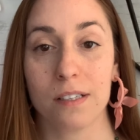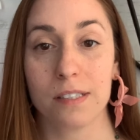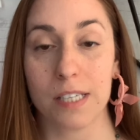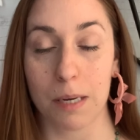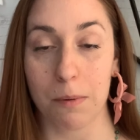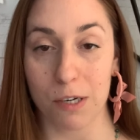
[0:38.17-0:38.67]

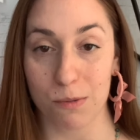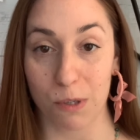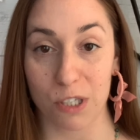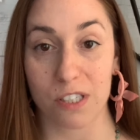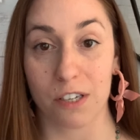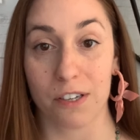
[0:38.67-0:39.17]
take
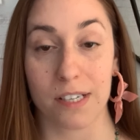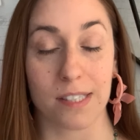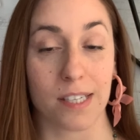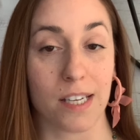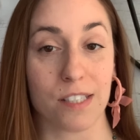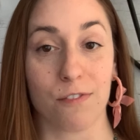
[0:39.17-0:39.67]
Poshmark
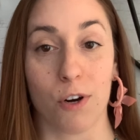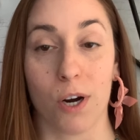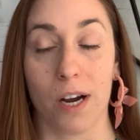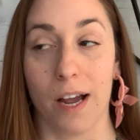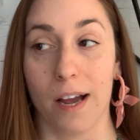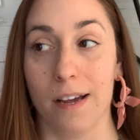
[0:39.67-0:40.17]
seriously as
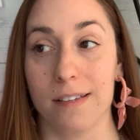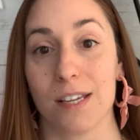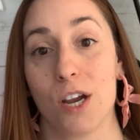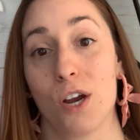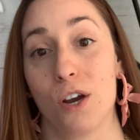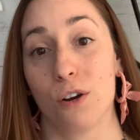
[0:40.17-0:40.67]
far as
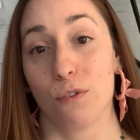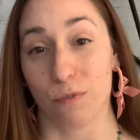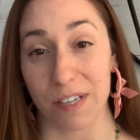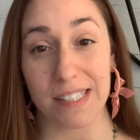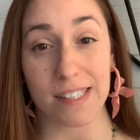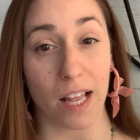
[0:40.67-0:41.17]

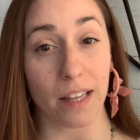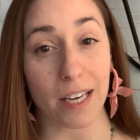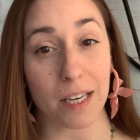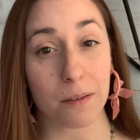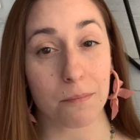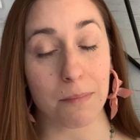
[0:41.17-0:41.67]

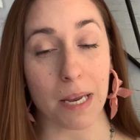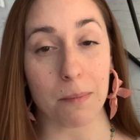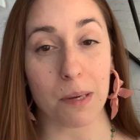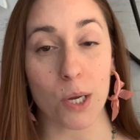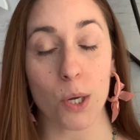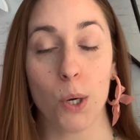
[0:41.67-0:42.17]
reselling
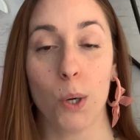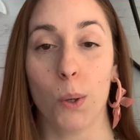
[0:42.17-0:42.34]
maybe,